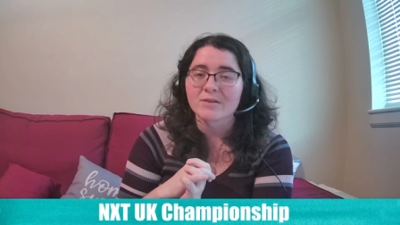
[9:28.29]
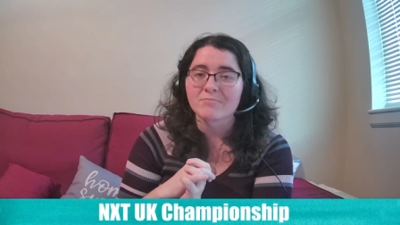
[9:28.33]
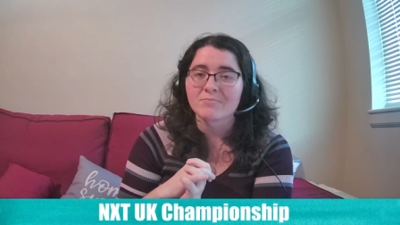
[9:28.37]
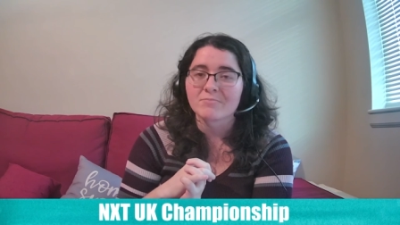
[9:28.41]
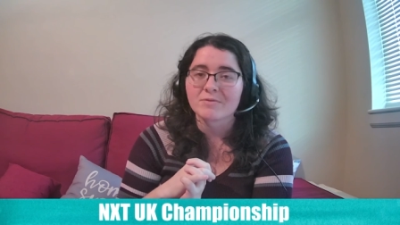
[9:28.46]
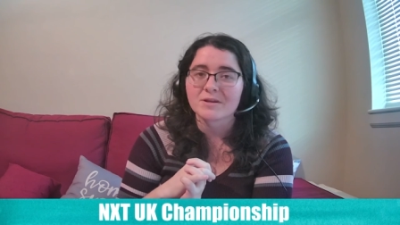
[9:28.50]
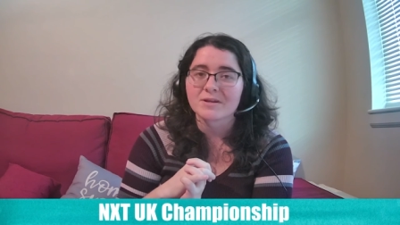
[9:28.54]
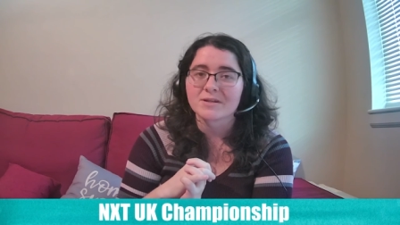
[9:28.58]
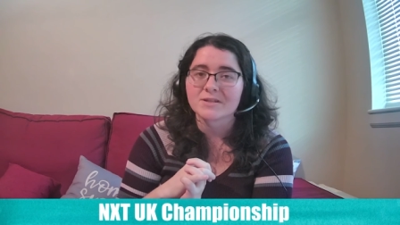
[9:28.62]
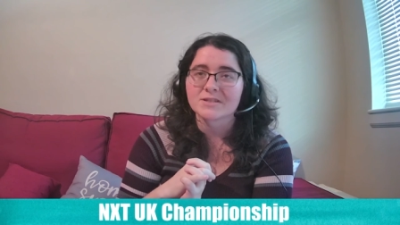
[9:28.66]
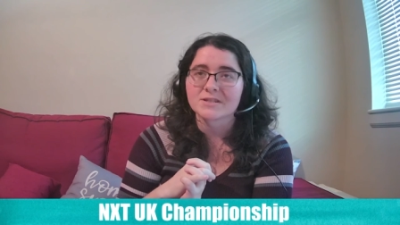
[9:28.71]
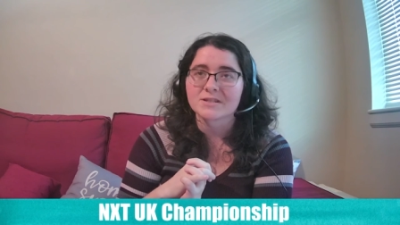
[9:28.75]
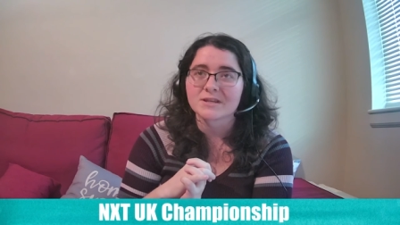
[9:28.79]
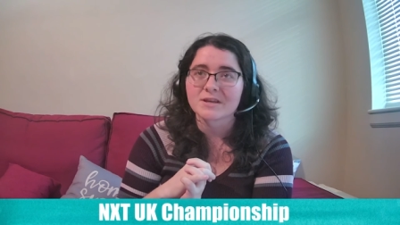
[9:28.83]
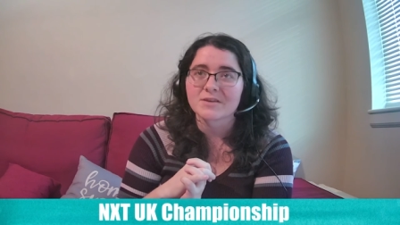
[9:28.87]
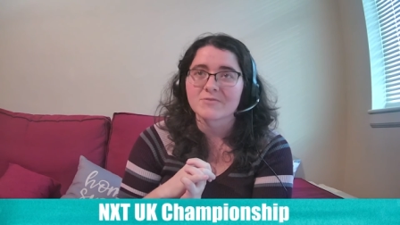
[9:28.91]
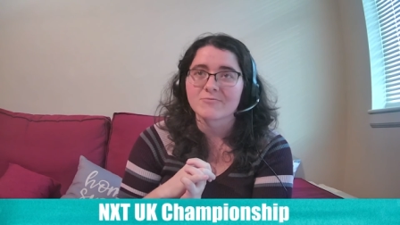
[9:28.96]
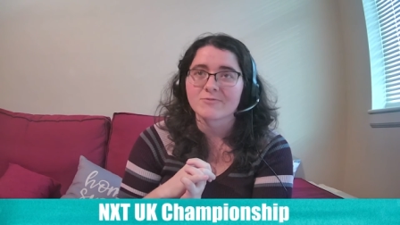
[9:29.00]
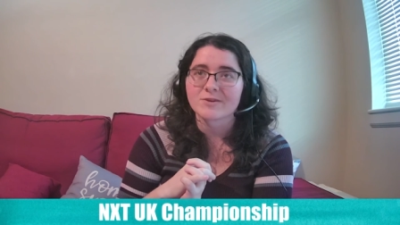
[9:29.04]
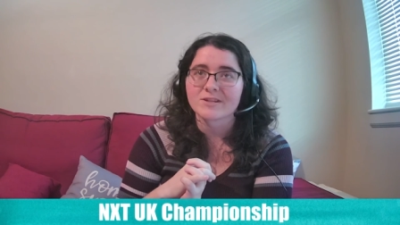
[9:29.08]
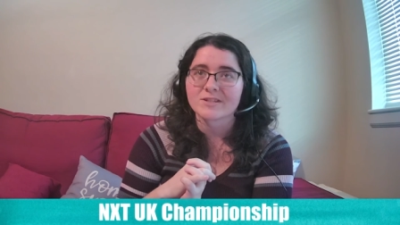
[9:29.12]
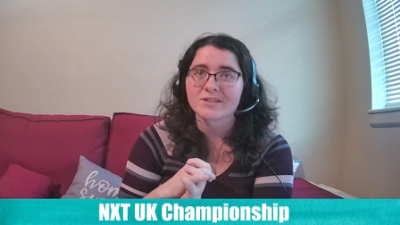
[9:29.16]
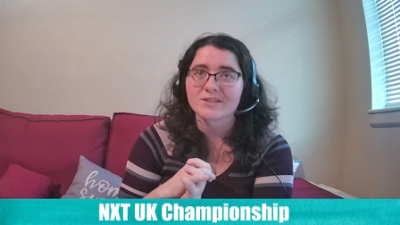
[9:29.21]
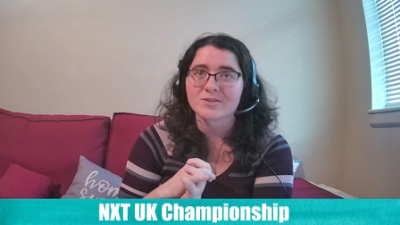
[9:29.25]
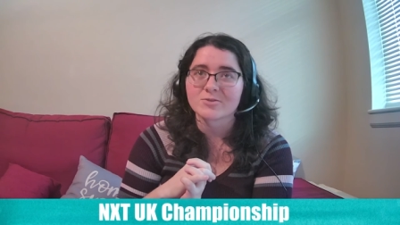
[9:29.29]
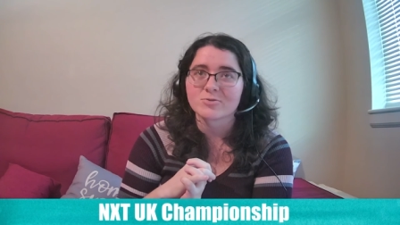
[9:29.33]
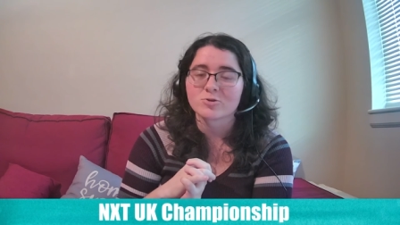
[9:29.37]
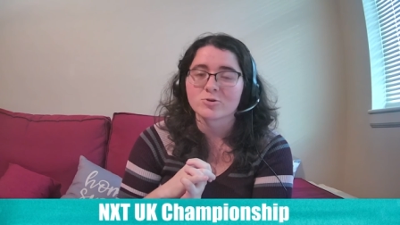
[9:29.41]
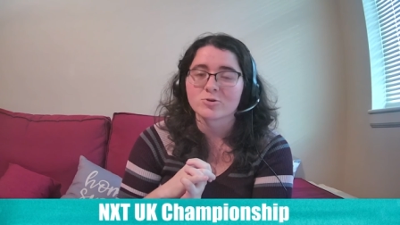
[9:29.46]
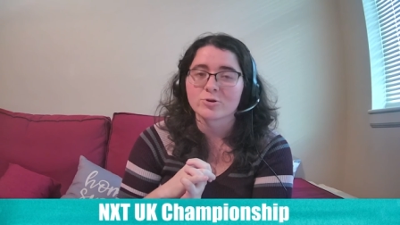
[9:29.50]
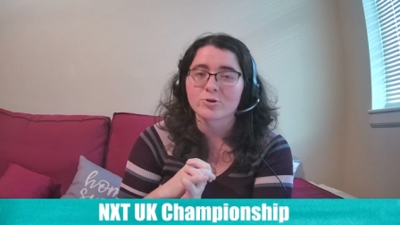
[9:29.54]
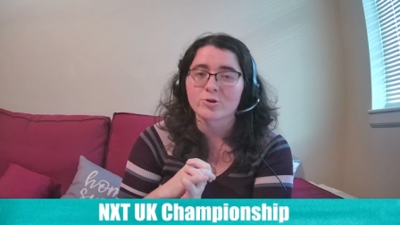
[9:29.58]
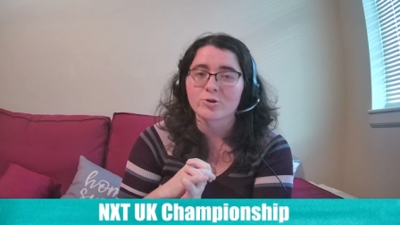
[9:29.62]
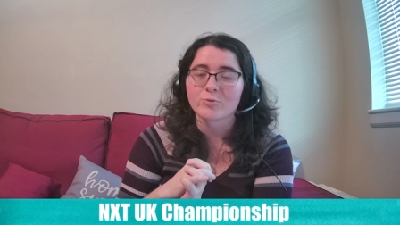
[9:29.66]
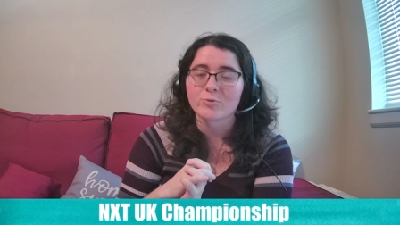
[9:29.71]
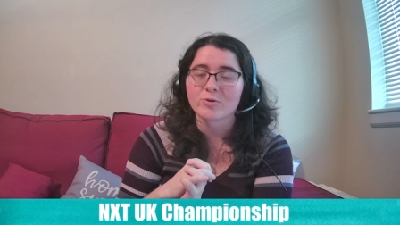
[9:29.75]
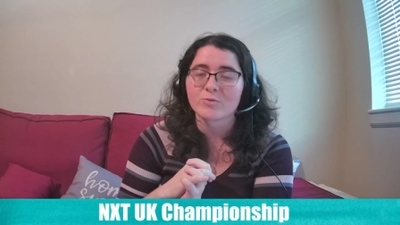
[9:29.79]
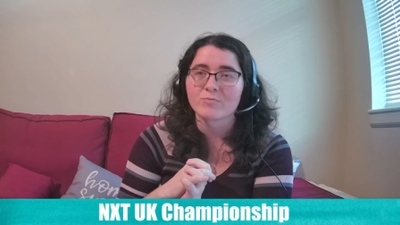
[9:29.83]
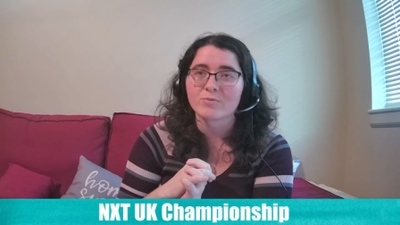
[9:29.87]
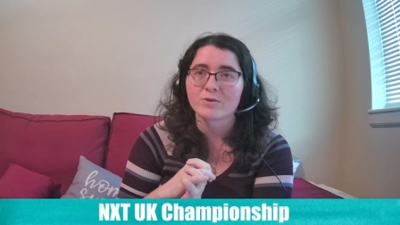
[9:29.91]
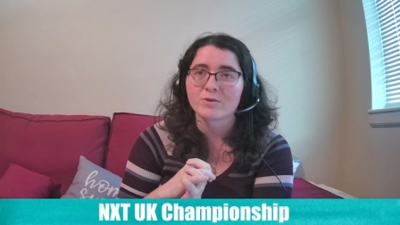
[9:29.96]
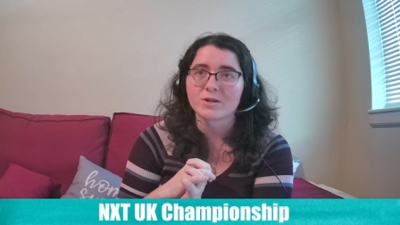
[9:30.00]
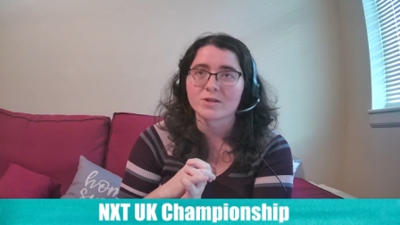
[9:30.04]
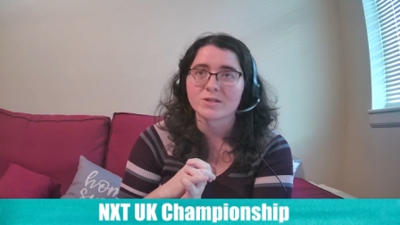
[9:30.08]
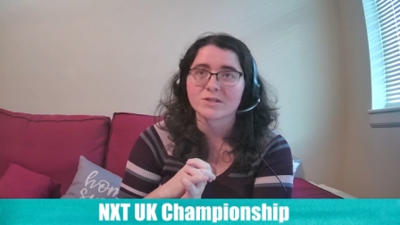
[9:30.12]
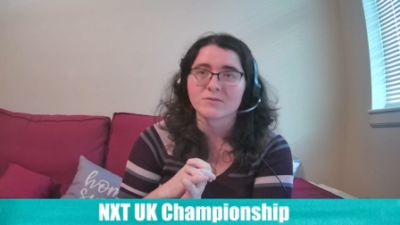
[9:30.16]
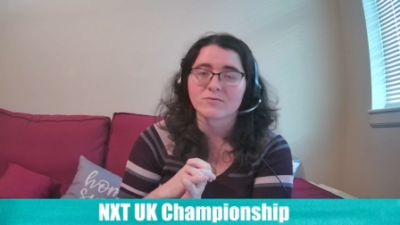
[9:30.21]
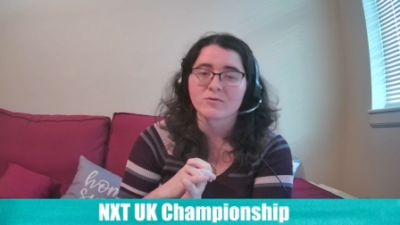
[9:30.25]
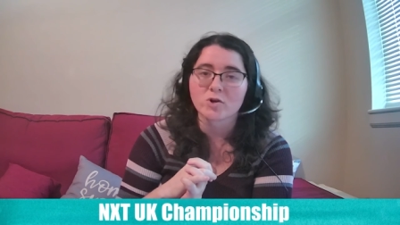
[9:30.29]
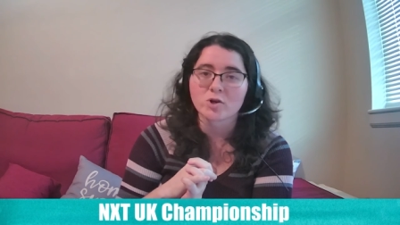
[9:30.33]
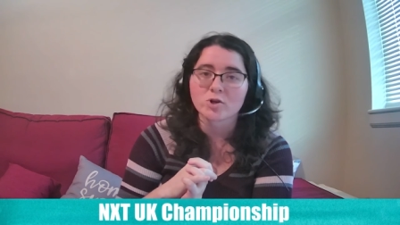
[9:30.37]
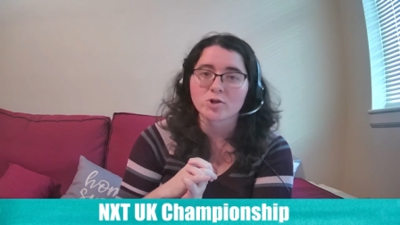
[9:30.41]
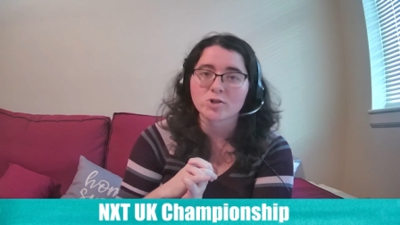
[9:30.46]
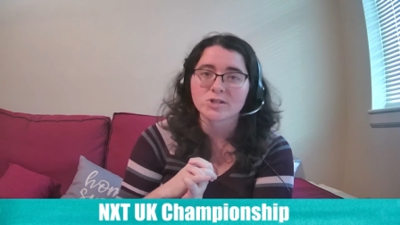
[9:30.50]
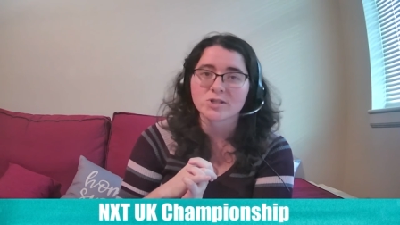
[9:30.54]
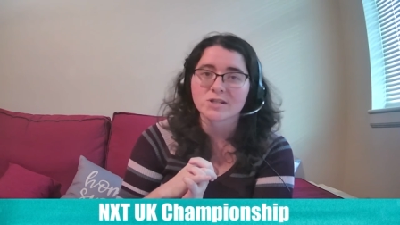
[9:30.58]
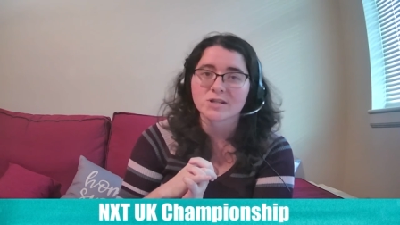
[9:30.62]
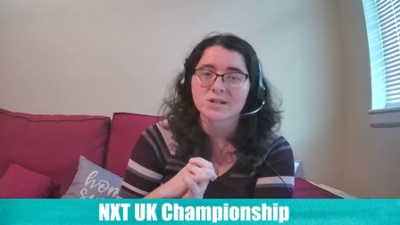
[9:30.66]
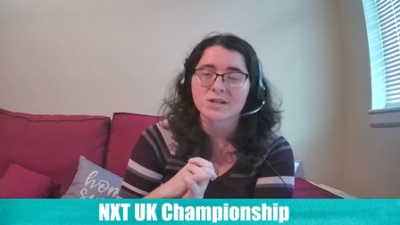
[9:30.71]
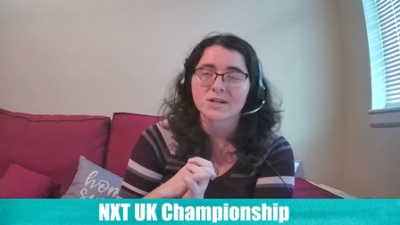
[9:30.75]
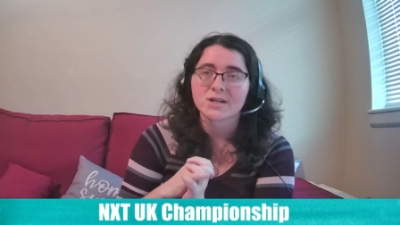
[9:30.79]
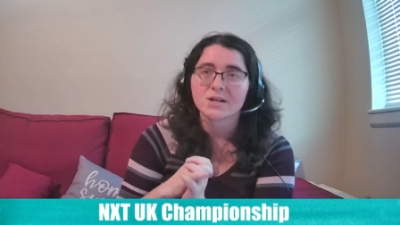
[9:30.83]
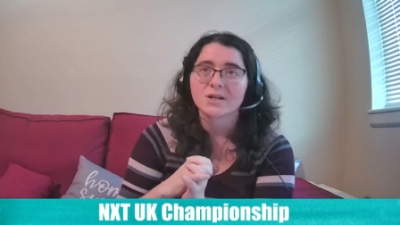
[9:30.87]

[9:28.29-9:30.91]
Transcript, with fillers: Because again, wrestlers are human beings first,